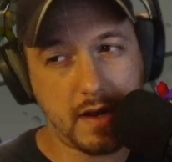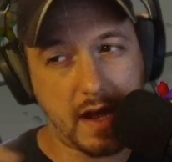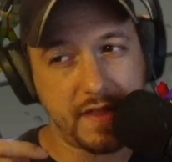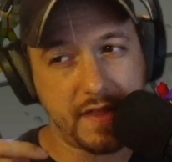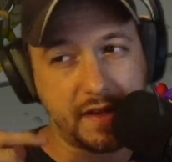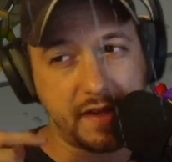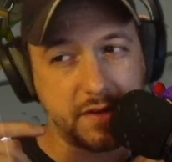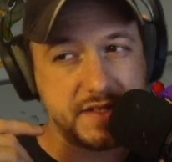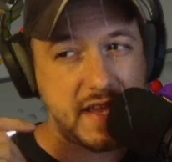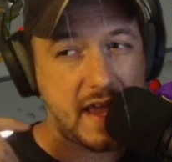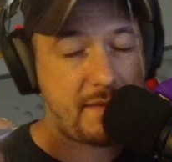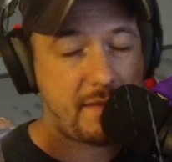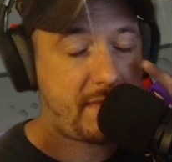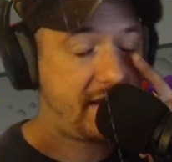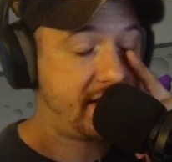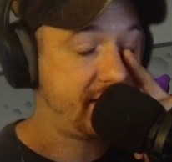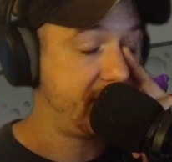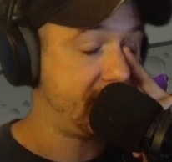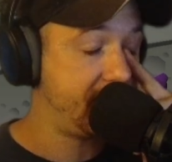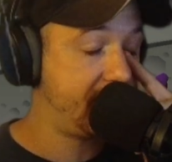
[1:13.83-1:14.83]
I think it was 10
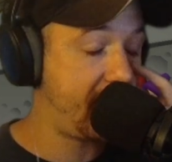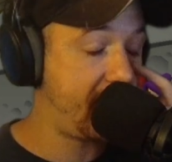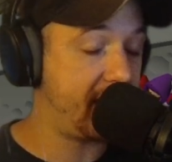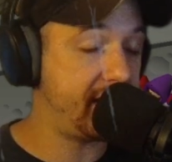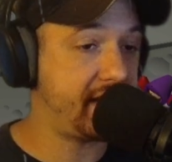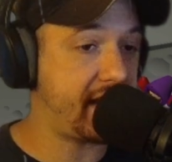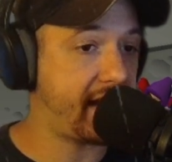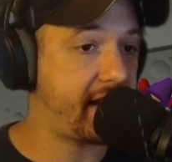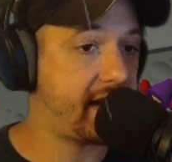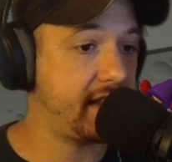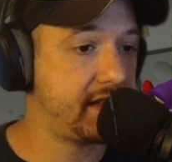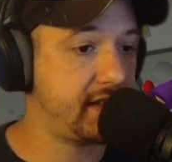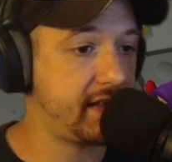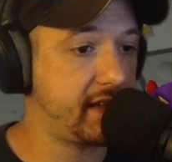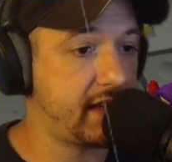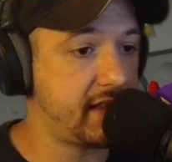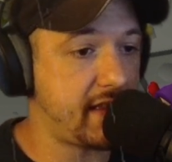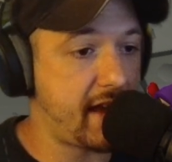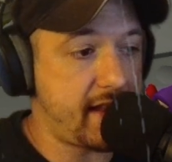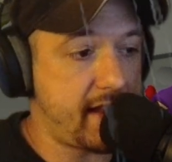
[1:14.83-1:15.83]
minutes and 10 seconds
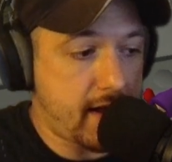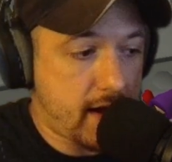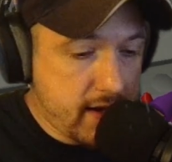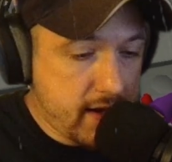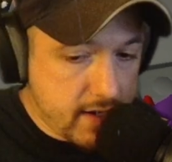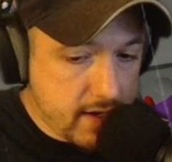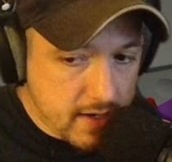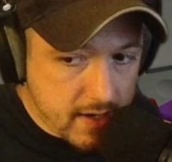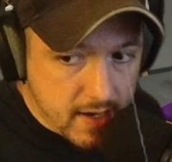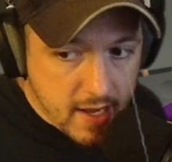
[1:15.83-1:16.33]
to get that done.